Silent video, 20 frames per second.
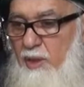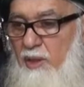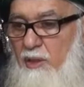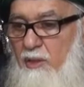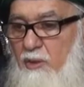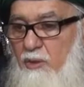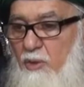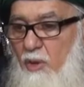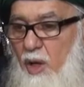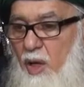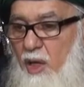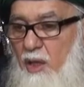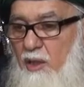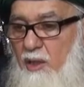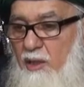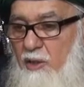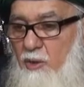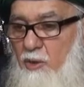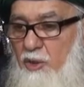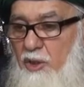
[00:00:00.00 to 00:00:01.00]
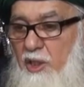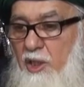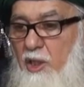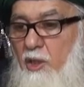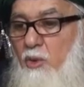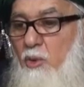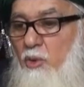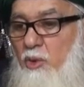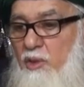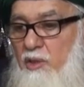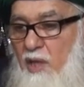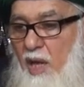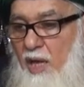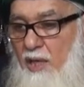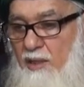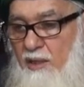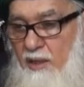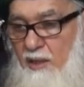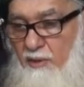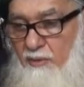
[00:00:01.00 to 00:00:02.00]
means your ego is
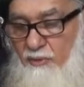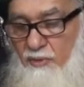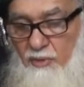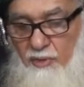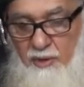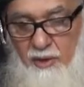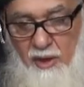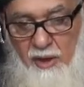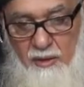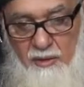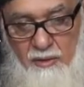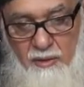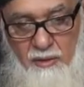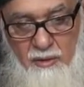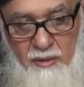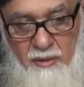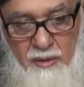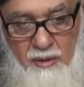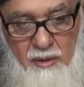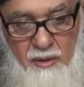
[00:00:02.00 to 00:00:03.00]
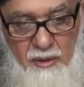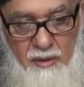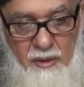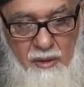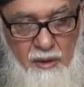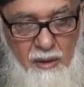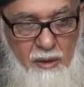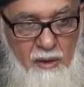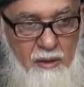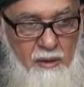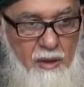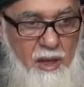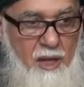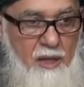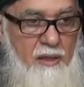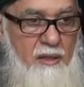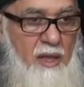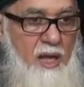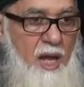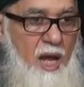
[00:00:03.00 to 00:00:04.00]
asking for that.
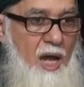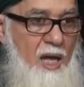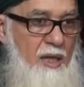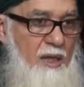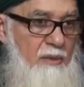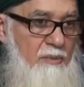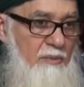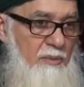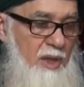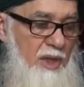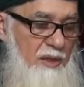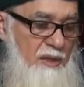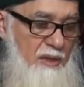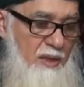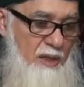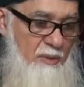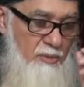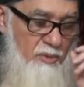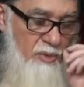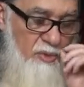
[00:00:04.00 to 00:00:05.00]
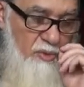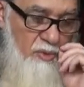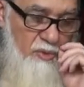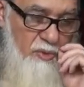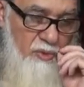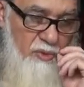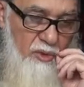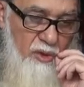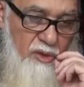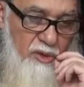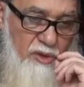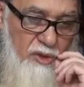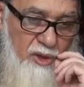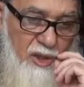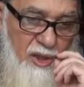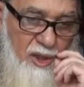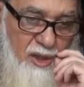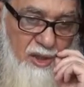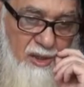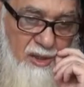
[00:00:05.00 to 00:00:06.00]
Like the alim that came to his
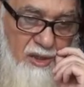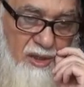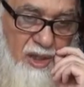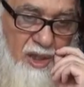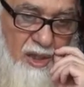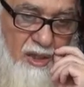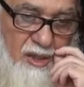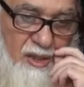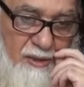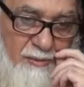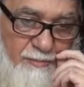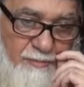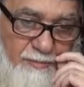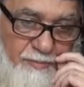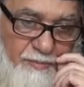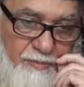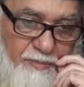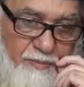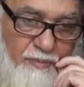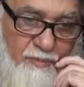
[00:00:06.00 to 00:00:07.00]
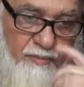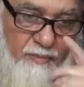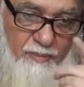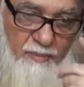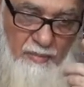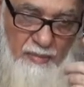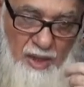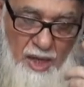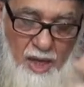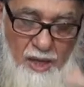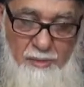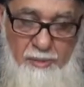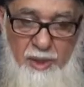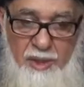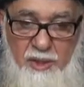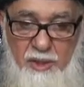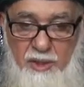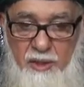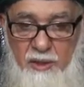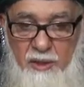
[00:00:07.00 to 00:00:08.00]
Shaykh and said, I
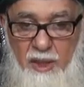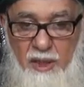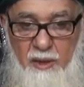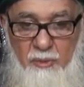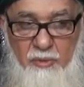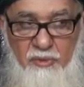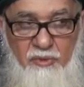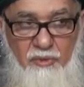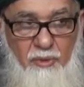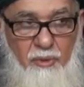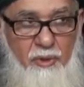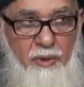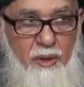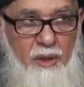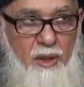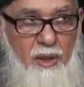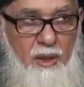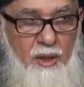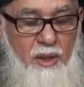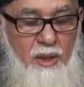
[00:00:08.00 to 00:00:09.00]
mentioned that before,